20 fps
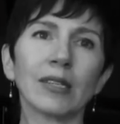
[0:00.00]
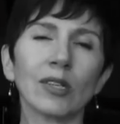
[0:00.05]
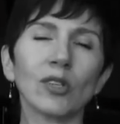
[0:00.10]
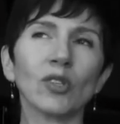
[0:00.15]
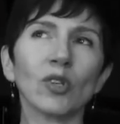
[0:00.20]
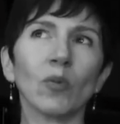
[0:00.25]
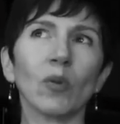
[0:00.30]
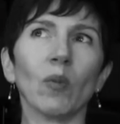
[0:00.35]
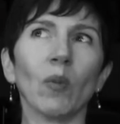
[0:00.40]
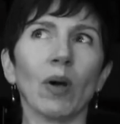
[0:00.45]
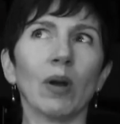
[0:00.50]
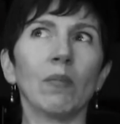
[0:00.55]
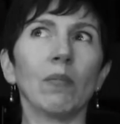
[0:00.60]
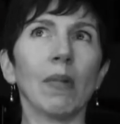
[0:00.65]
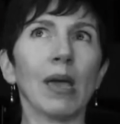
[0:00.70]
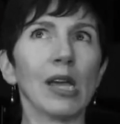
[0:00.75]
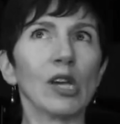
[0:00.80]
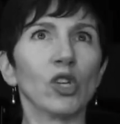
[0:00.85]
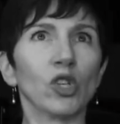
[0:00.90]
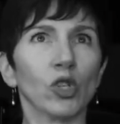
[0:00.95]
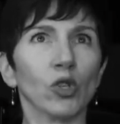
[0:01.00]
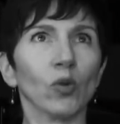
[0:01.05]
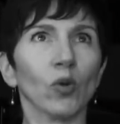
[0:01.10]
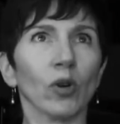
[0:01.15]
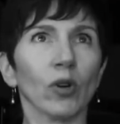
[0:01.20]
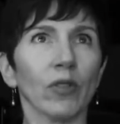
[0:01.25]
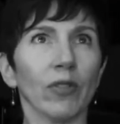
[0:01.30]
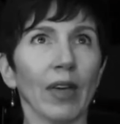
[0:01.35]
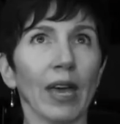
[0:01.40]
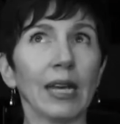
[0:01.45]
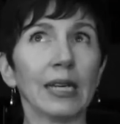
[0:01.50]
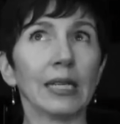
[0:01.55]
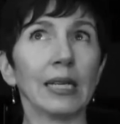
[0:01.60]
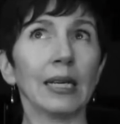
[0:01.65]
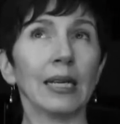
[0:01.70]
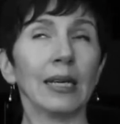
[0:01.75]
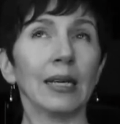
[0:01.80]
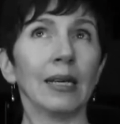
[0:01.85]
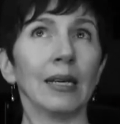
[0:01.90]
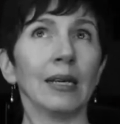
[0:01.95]
And so we want to make sure that
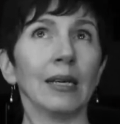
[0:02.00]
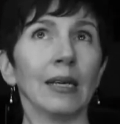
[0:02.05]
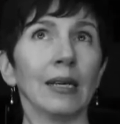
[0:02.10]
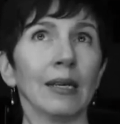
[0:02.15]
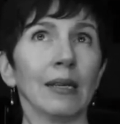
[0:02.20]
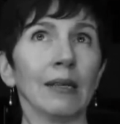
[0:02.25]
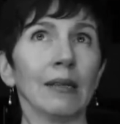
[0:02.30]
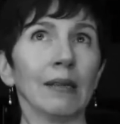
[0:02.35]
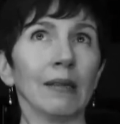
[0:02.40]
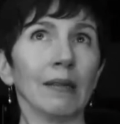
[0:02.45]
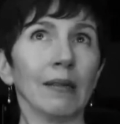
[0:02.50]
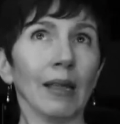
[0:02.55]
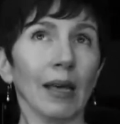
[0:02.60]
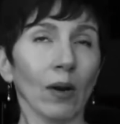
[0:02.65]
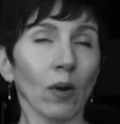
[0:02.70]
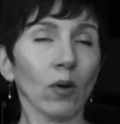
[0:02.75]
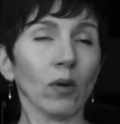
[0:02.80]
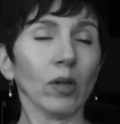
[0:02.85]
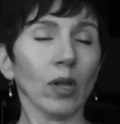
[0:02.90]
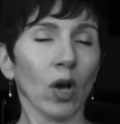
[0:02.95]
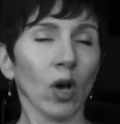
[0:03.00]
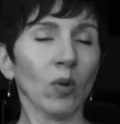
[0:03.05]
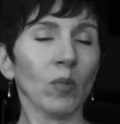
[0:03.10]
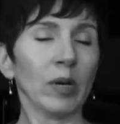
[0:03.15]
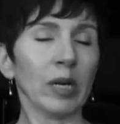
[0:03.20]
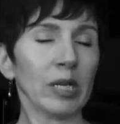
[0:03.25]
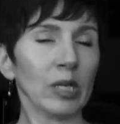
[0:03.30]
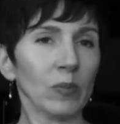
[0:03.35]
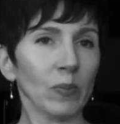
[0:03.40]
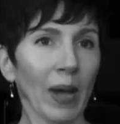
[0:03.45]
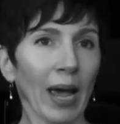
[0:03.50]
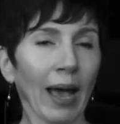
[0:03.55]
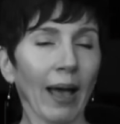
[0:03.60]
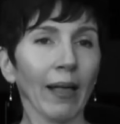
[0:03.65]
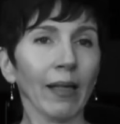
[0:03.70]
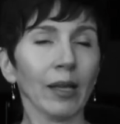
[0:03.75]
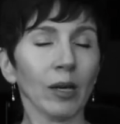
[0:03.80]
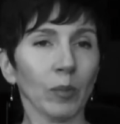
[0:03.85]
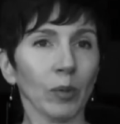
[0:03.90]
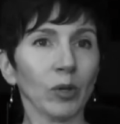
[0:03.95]
Oklahoma is
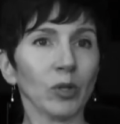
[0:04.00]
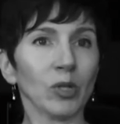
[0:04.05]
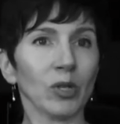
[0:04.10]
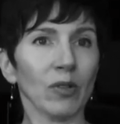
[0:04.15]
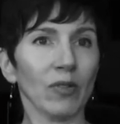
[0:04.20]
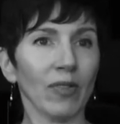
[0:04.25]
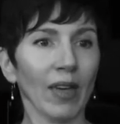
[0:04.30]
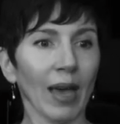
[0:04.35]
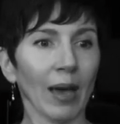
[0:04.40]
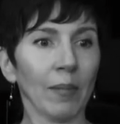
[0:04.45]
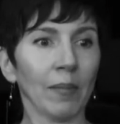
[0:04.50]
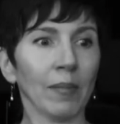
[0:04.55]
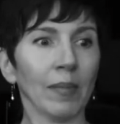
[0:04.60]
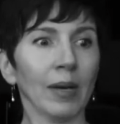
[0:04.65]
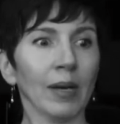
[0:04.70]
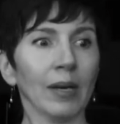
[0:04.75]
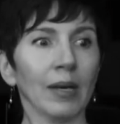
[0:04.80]
palatable to them,